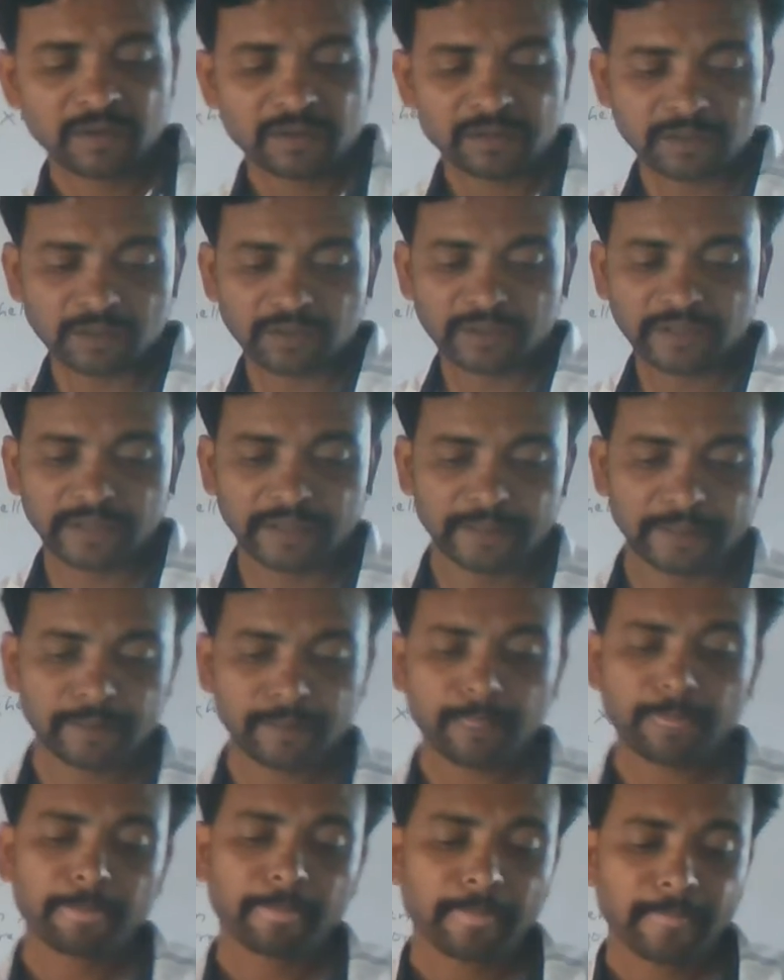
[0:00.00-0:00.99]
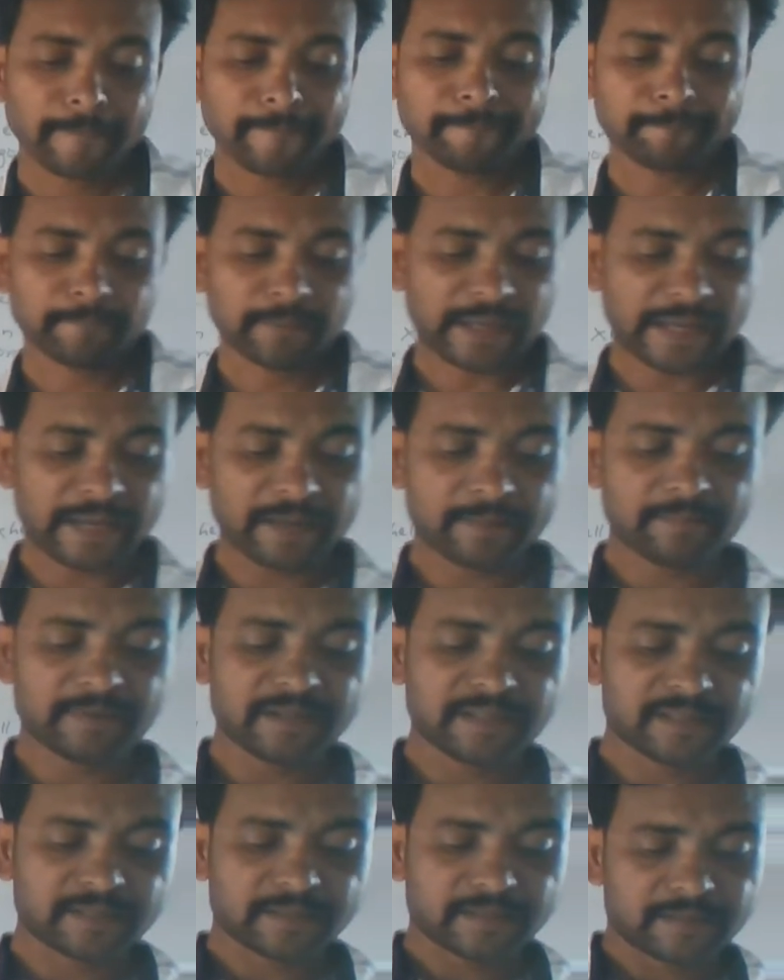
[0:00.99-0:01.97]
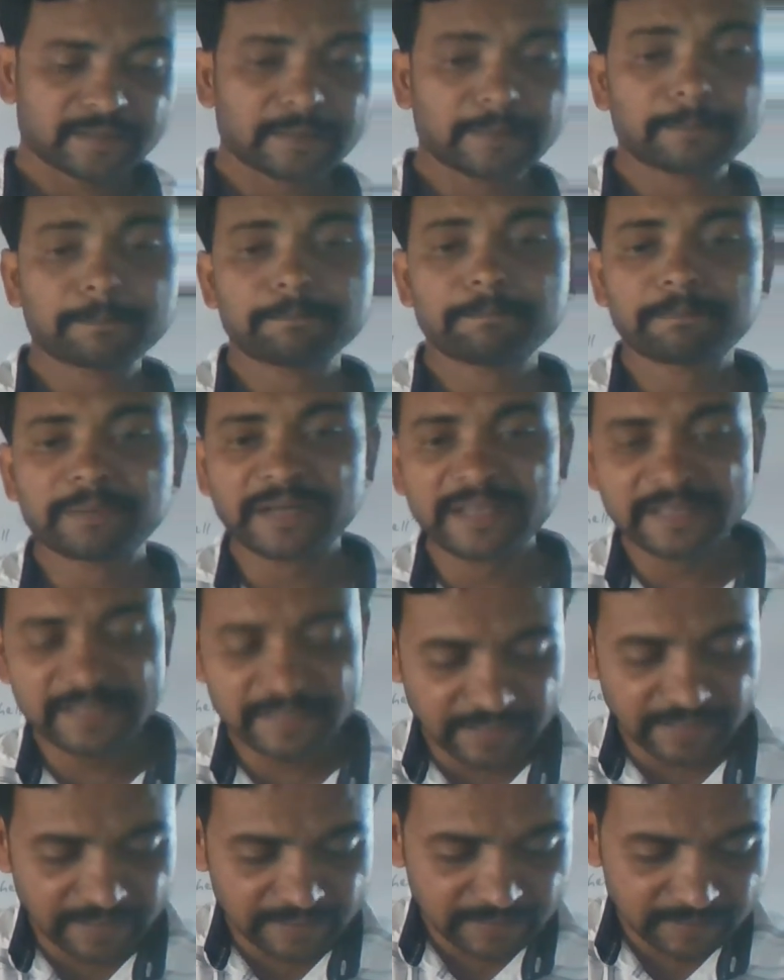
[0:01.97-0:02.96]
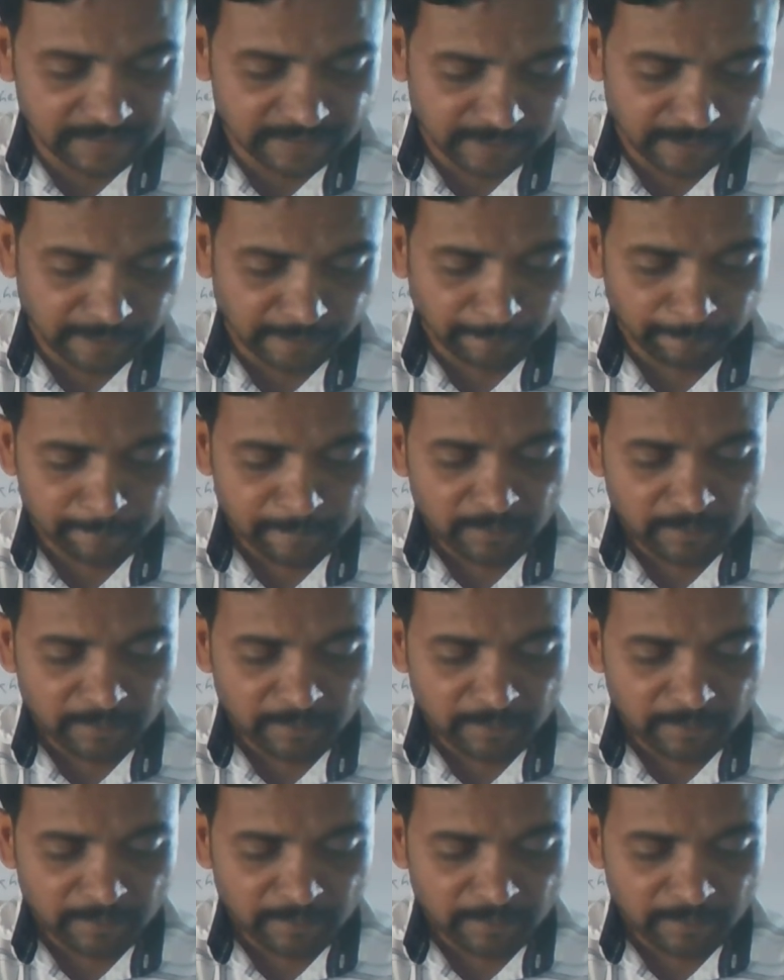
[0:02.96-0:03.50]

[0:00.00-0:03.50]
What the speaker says: So here, time is precious.